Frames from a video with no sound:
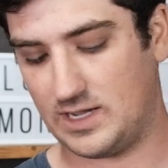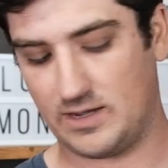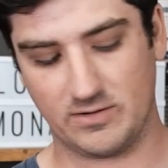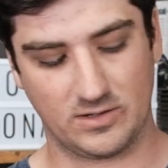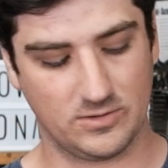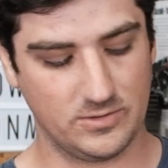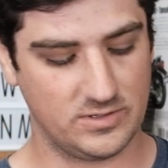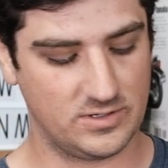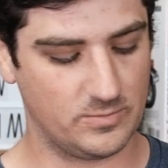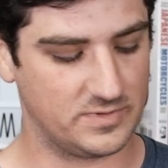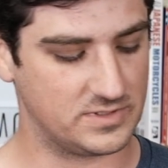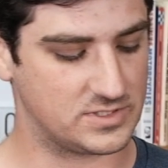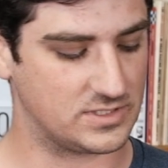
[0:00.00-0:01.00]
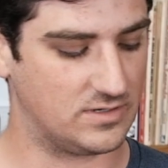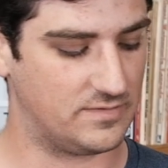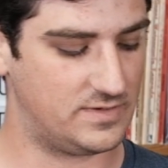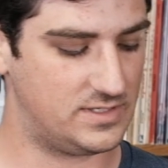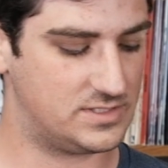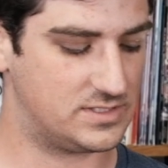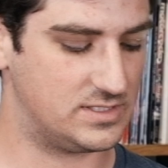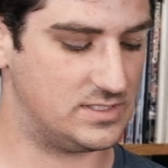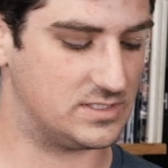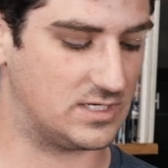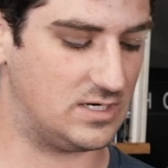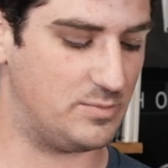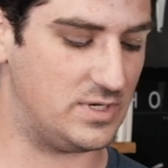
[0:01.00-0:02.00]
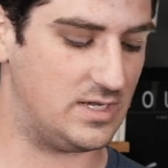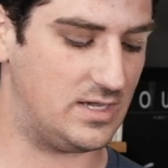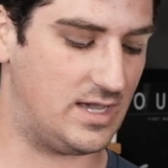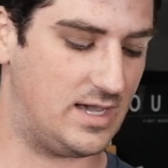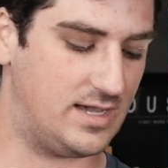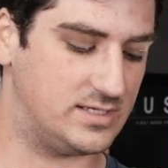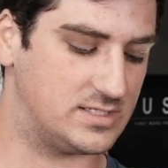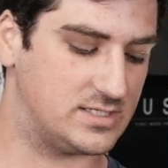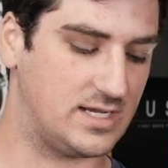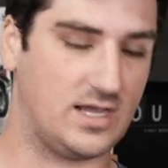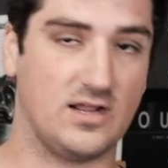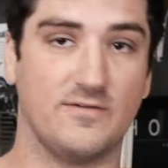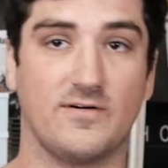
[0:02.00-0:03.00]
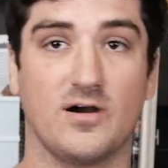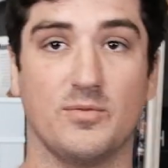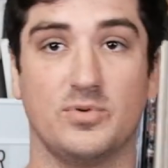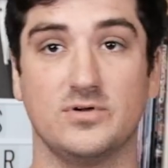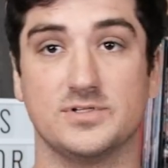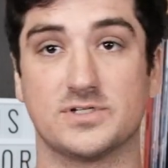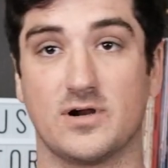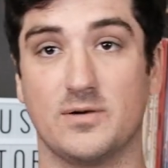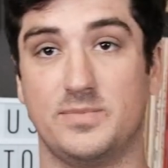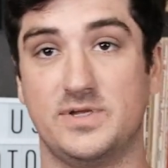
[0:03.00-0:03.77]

Now included with the service is gonna be a set of our Pulsar